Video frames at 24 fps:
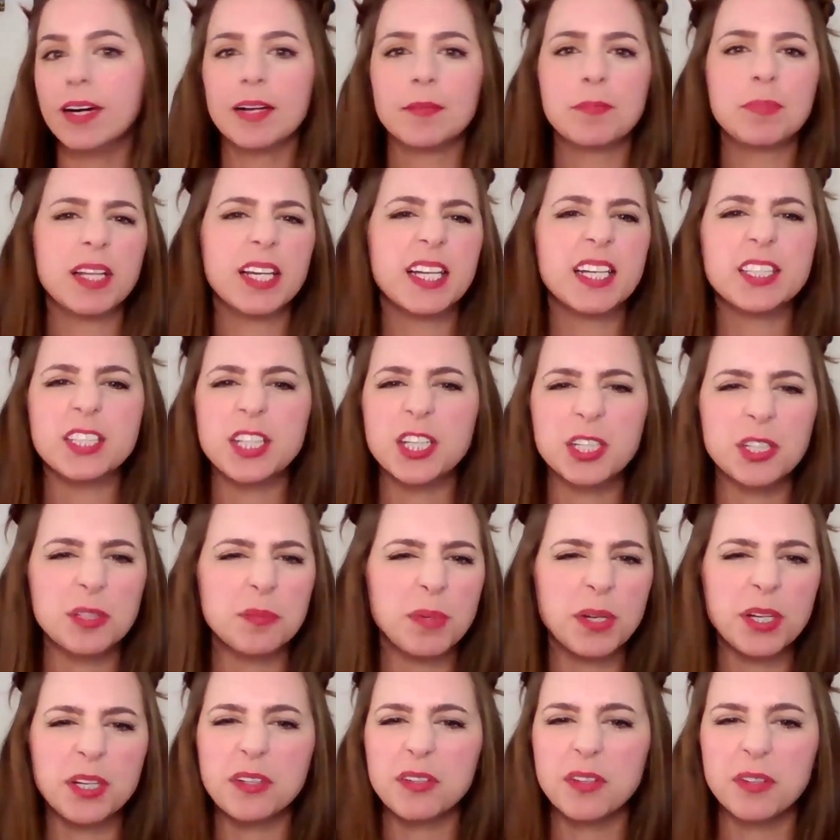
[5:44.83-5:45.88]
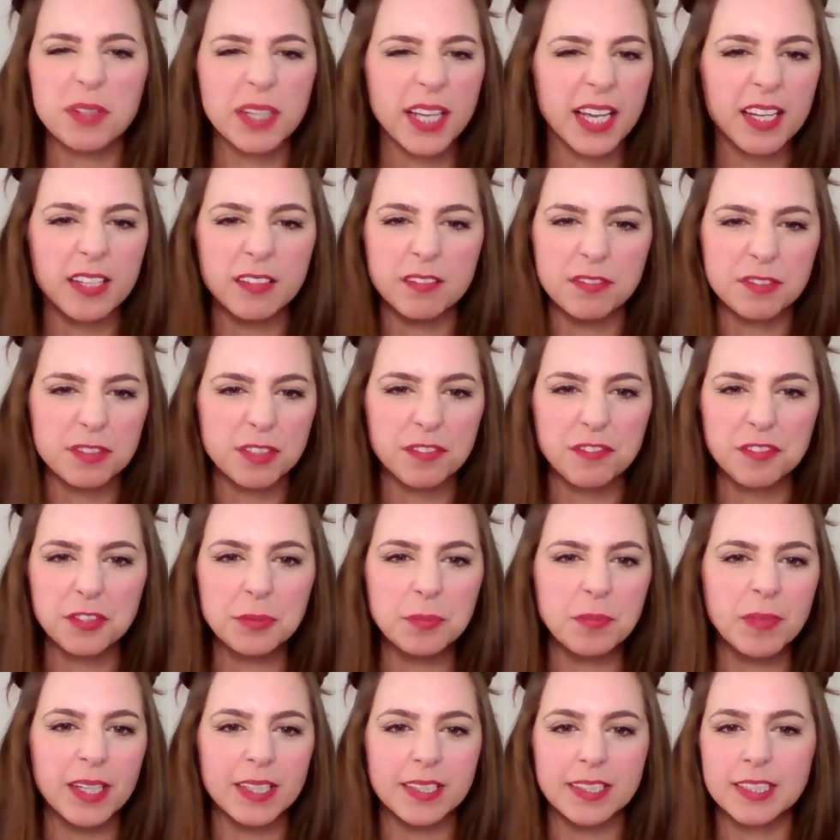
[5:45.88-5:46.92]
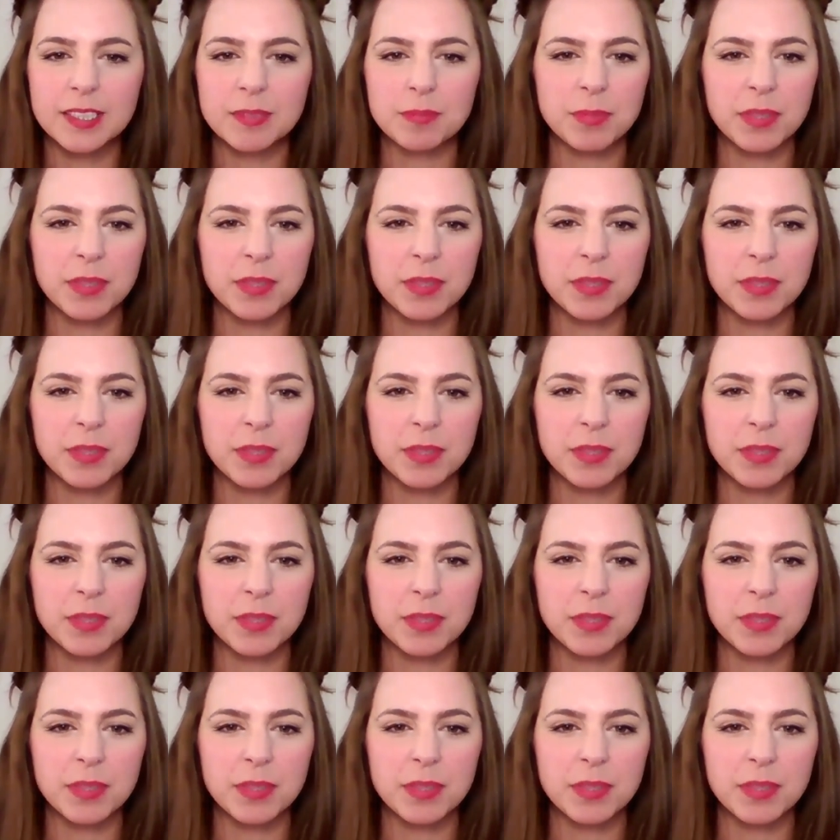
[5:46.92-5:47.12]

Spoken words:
I played oboe again for a few months,